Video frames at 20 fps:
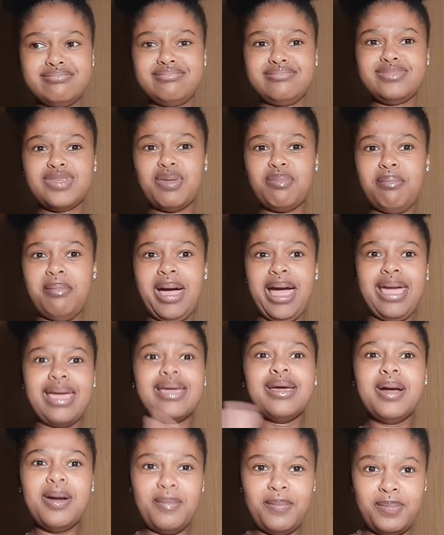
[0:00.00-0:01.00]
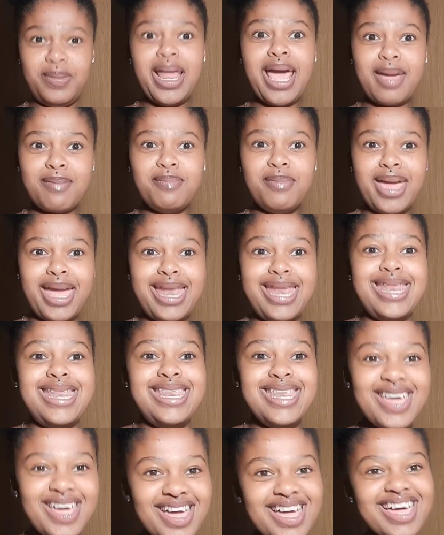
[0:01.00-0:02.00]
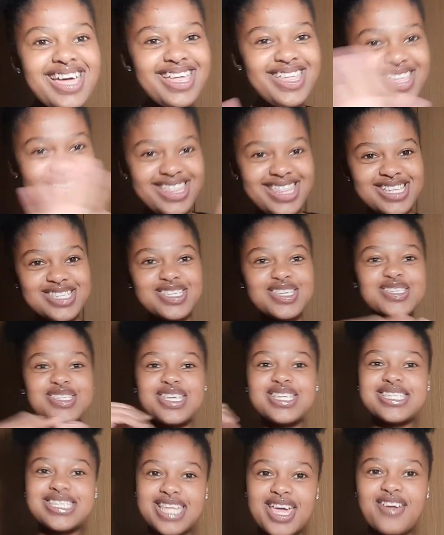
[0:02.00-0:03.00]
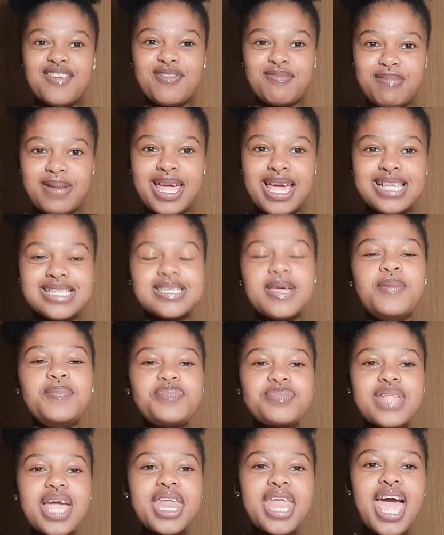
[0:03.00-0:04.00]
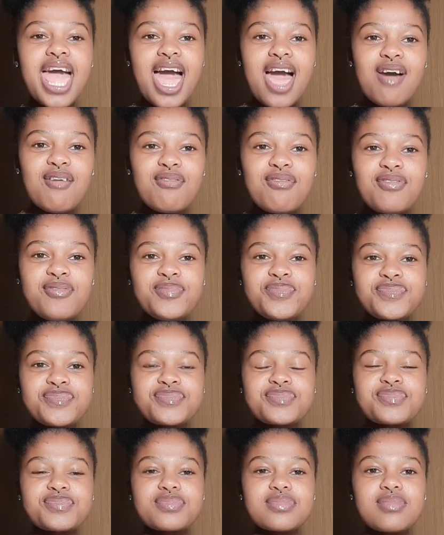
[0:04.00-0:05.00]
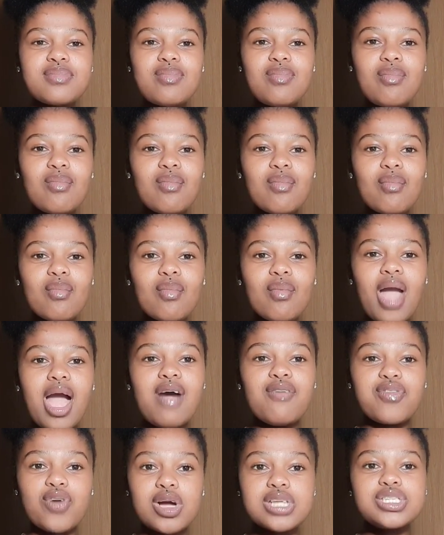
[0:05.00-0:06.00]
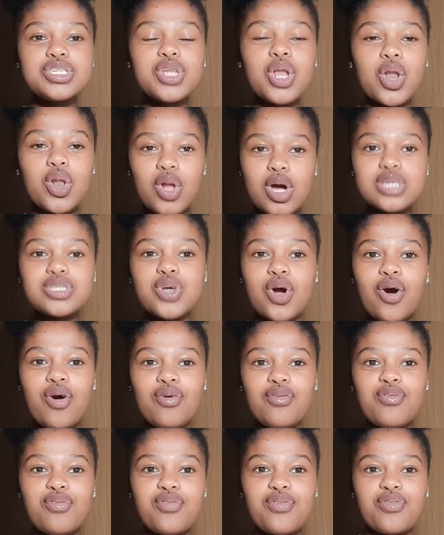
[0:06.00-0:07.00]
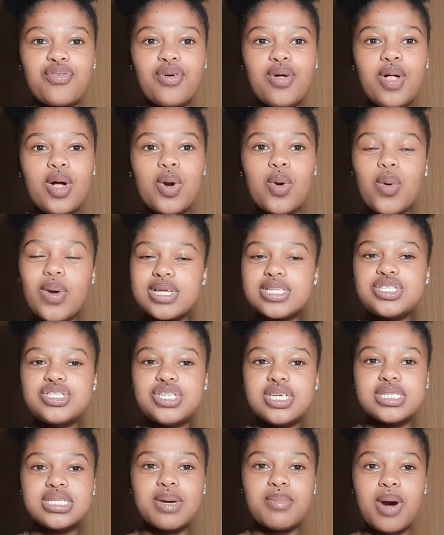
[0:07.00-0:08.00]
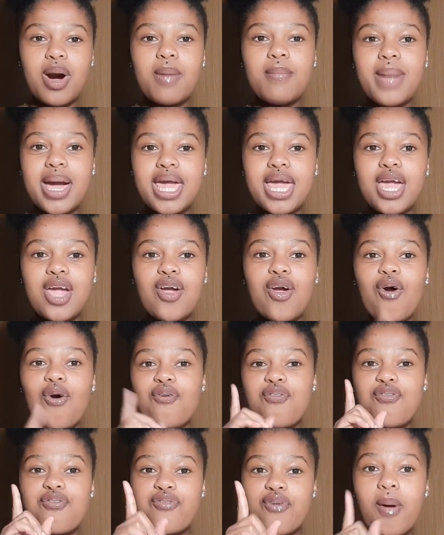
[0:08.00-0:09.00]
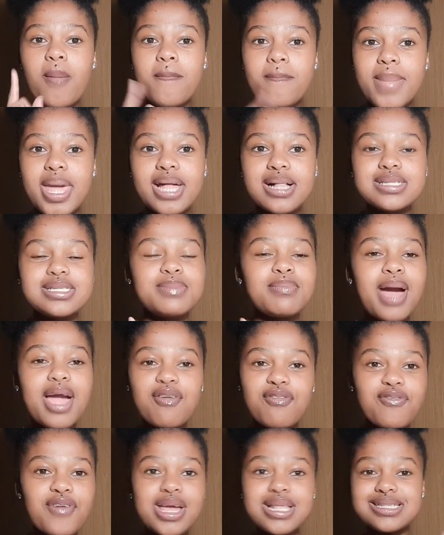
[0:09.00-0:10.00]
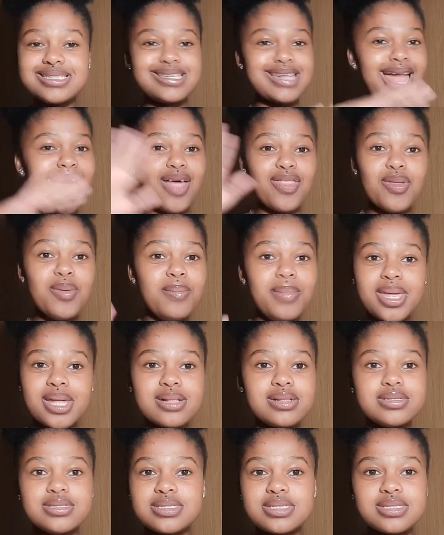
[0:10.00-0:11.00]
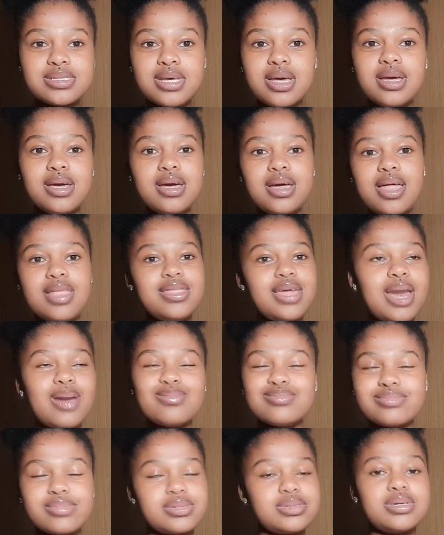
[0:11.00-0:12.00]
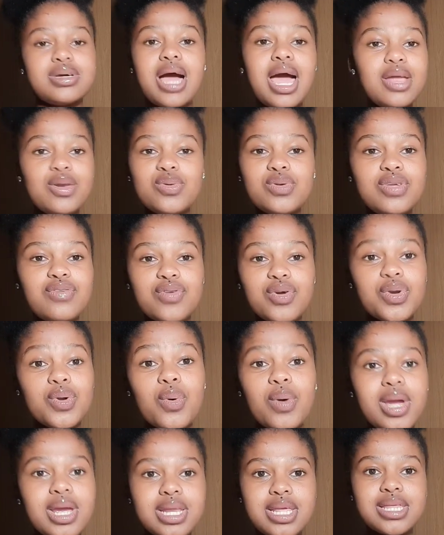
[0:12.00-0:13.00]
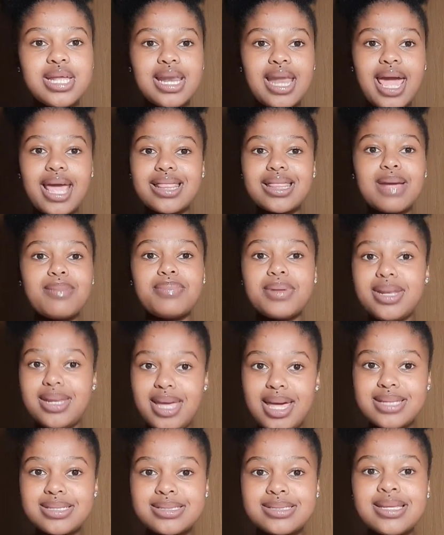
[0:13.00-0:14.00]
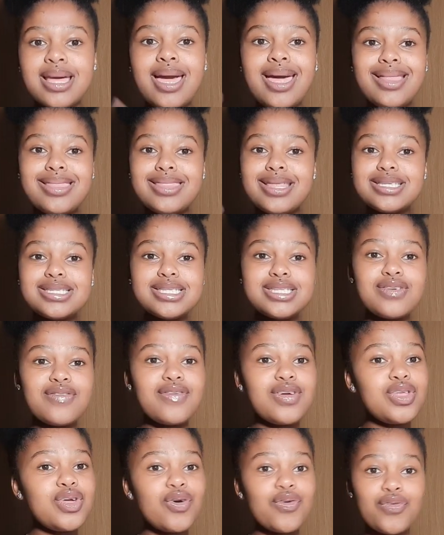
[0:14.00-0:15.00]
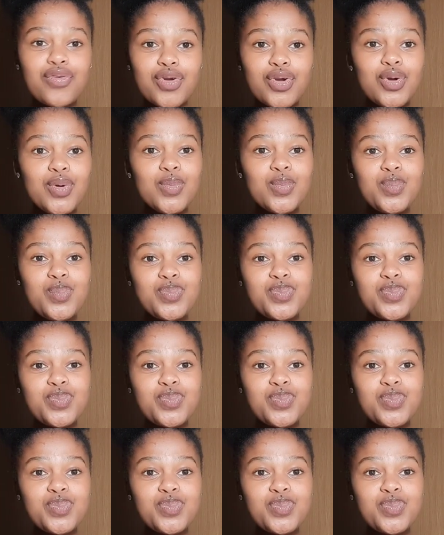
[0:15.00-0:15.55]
Not my black men. This is a safe place. And I've gotten a lot of questions about my hair from males, my friends and other males that I don't even know anything like that. But yes, this is the video for you.